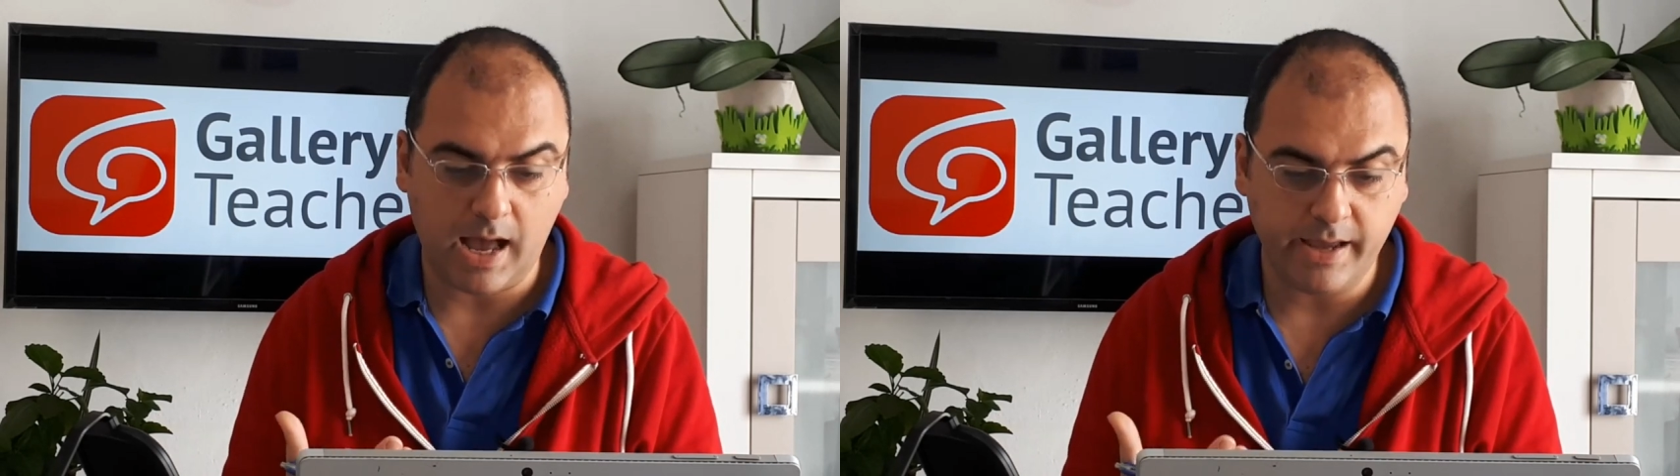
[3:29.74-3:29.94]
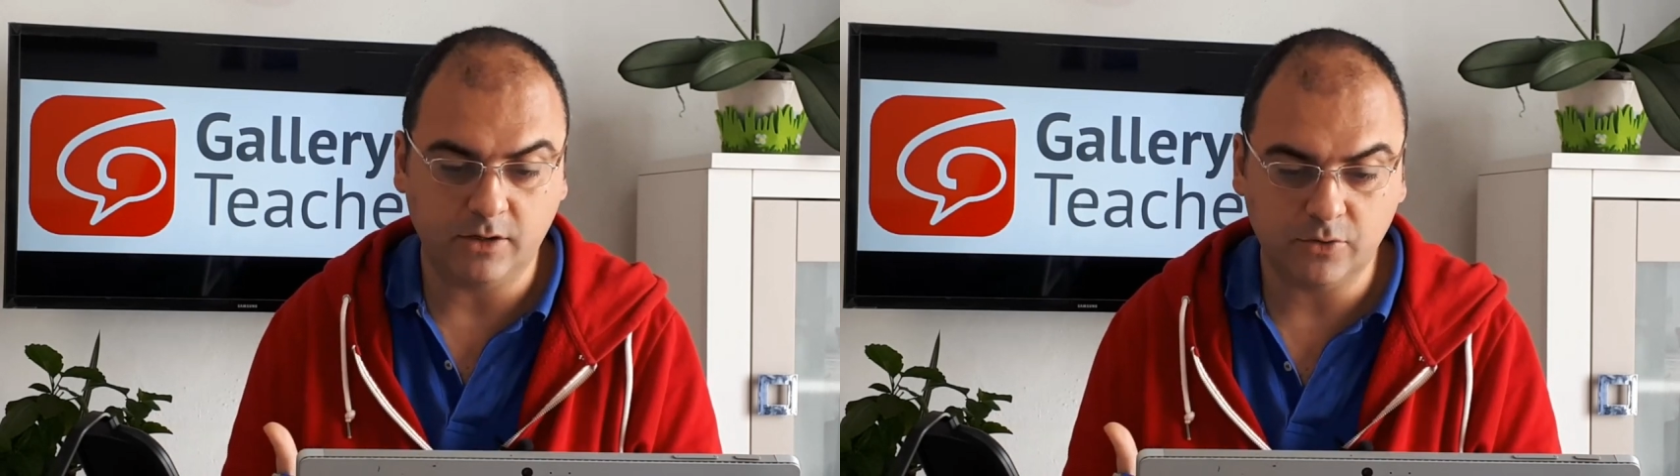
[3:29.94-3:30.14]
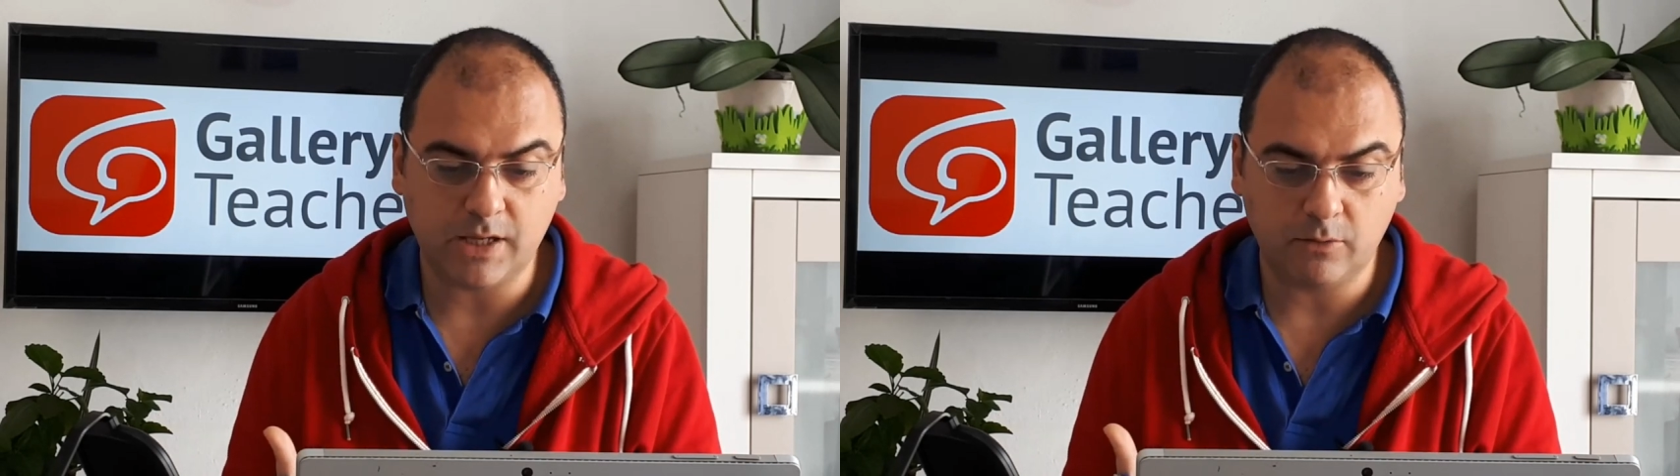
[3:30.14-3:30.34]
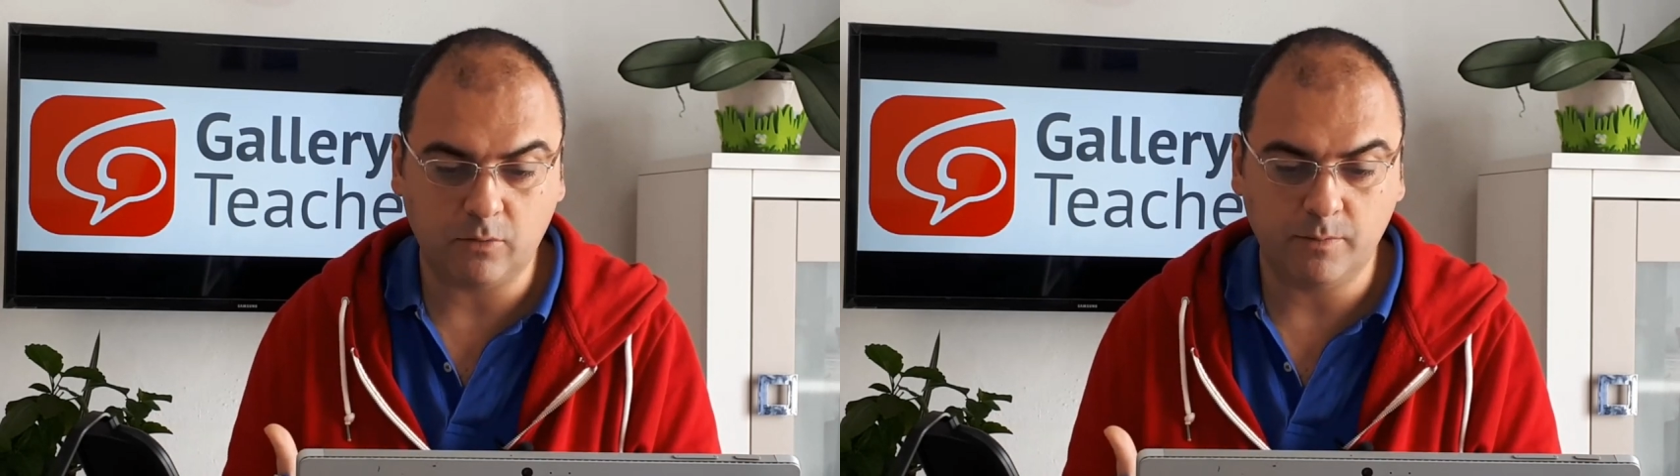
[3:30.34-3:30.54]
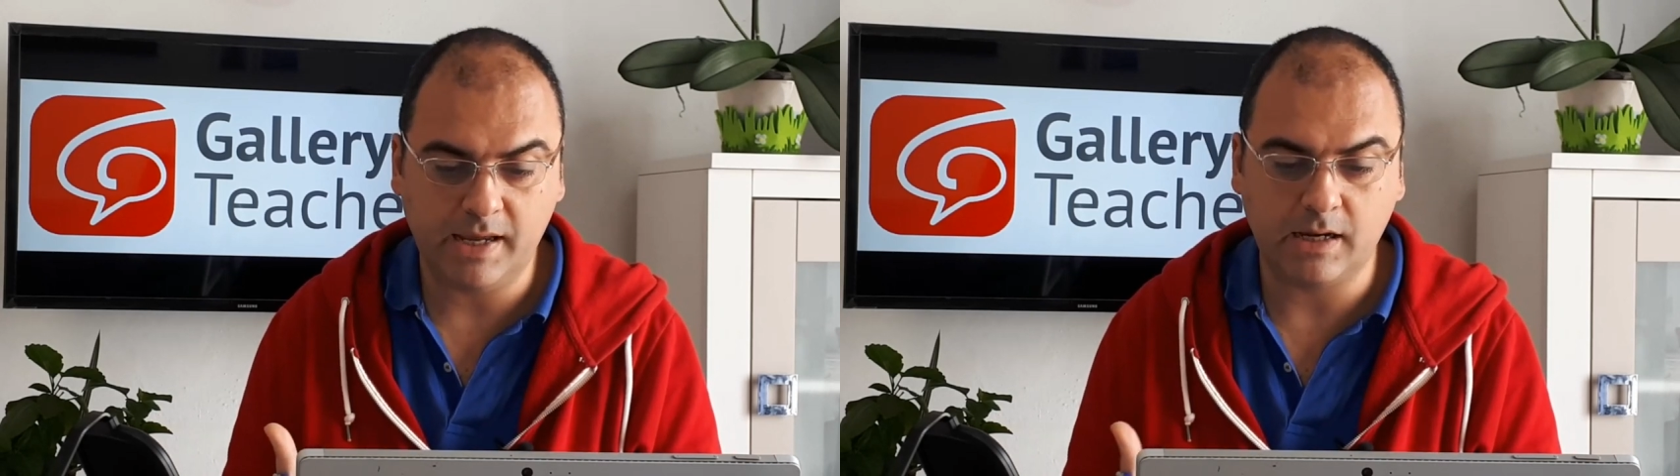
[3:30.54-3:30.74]
I understand
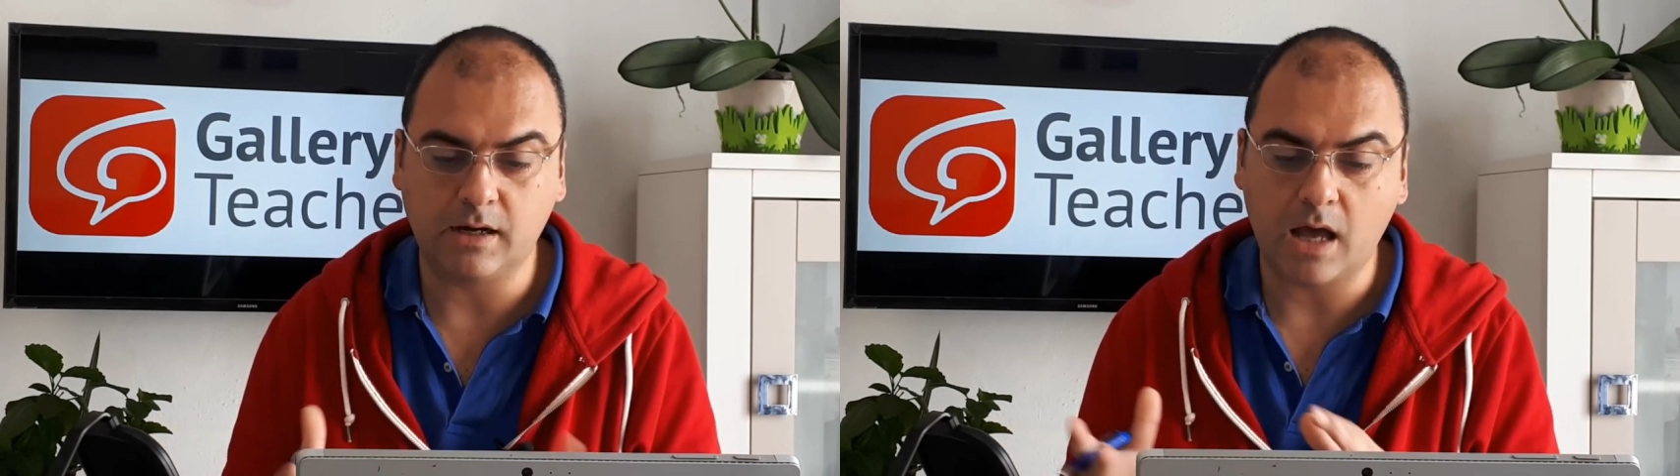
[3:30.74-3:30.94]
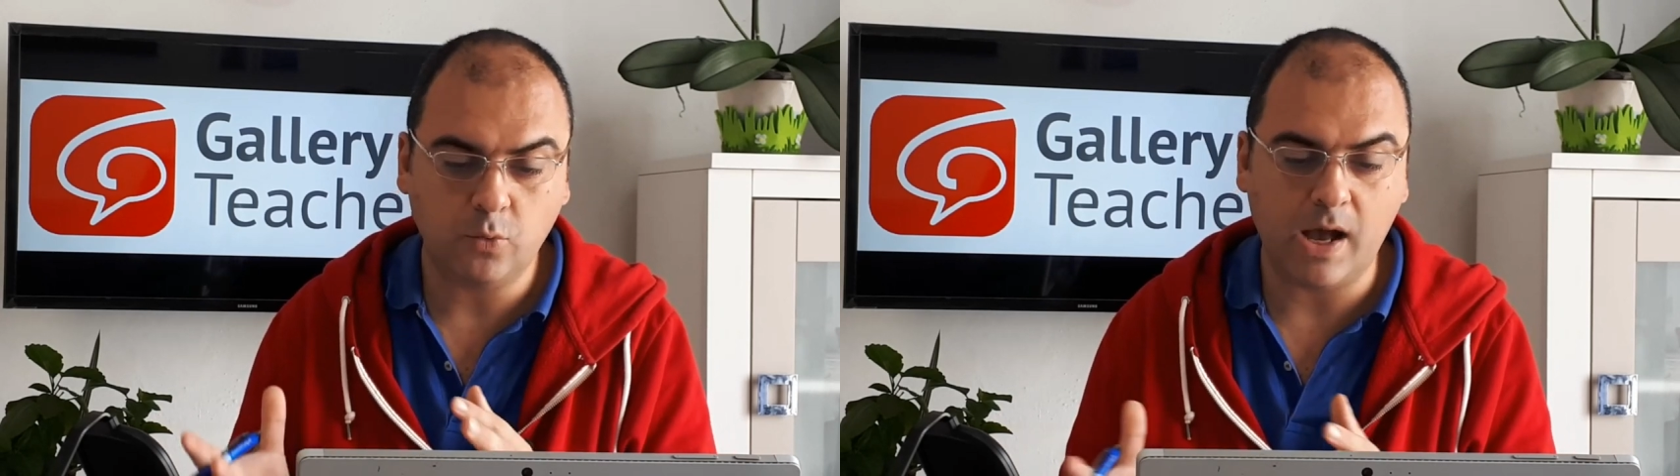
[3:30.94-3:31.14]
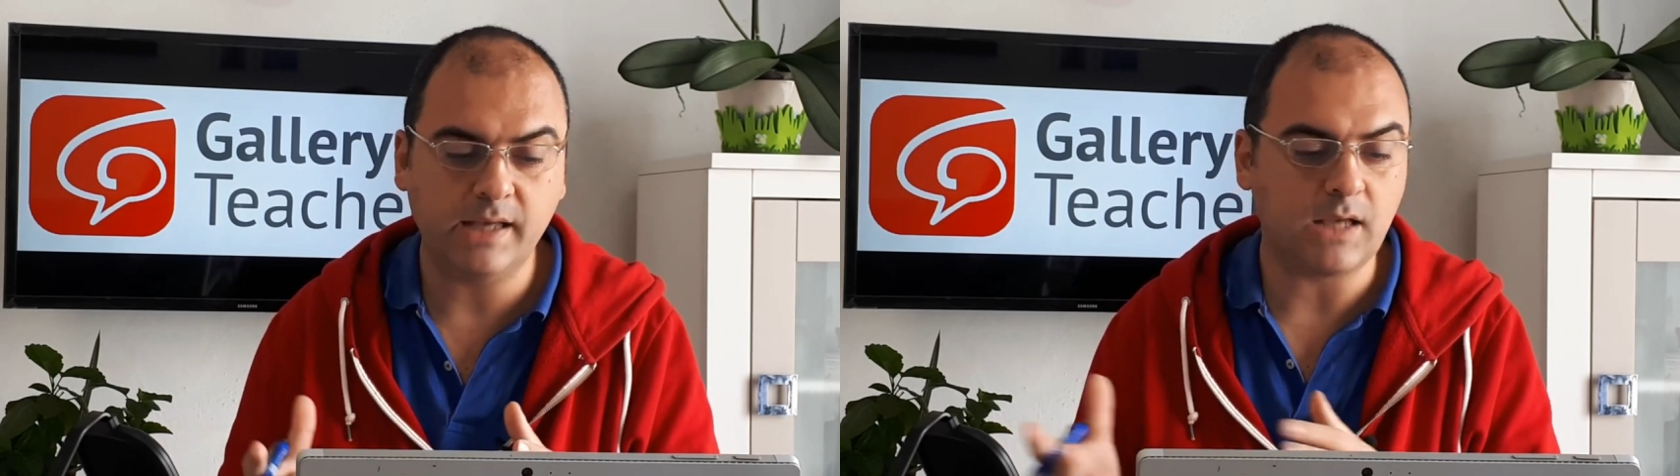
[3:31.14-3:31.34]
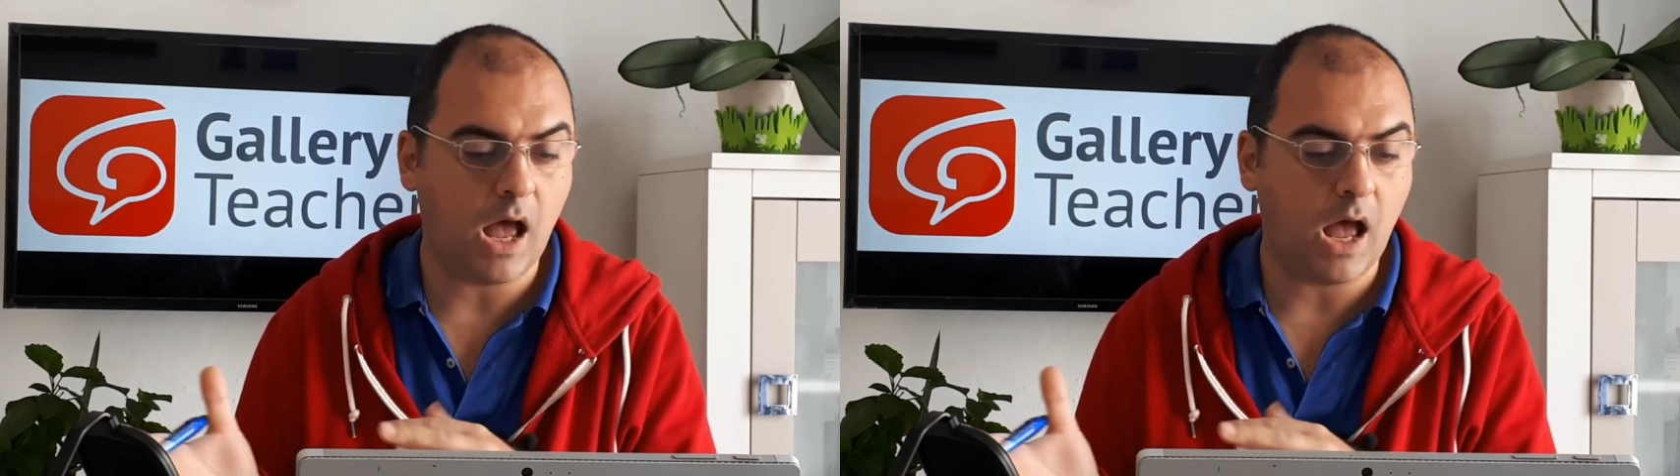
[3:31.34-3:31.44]
Romanian, otherwise